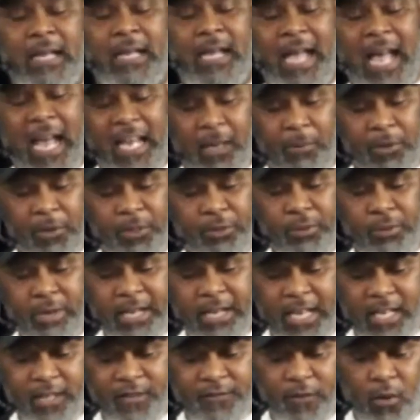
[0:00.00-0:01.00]
And number three,
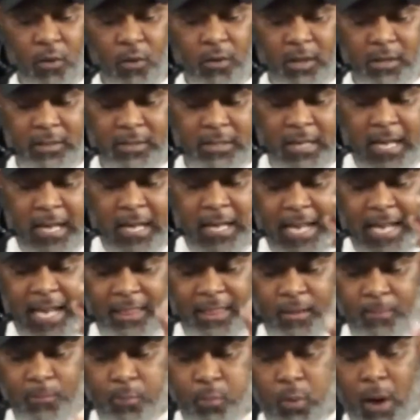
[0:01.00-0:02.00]
he's focused in
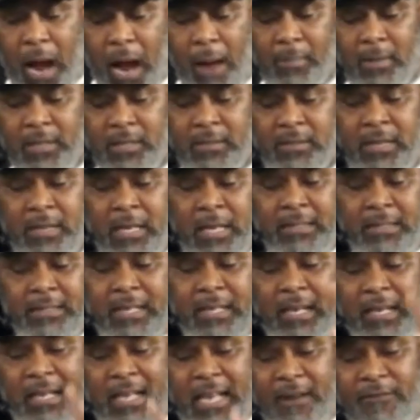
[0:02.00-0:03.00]
the promised
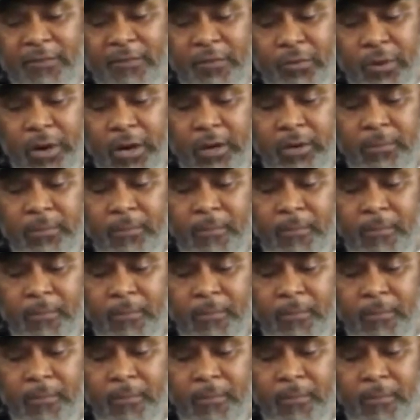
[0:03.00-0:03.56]
deliverer